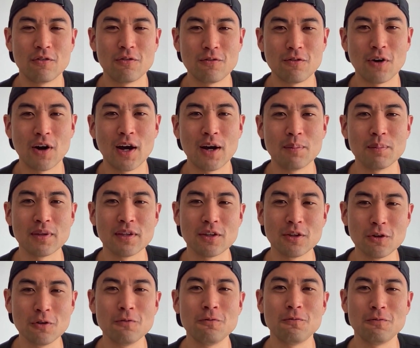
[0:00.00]
from
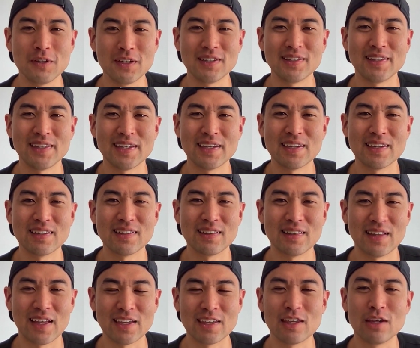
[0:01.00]
you feeling
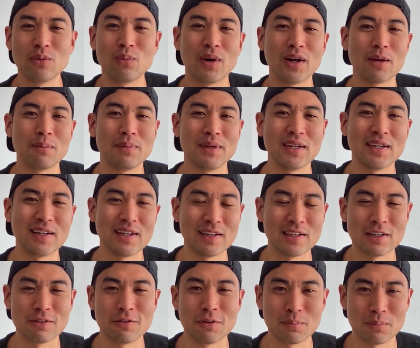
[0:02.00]
like you want to be in a
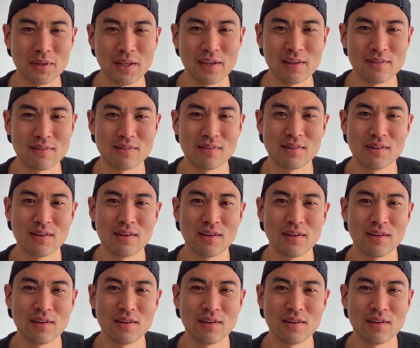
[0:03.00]
different place.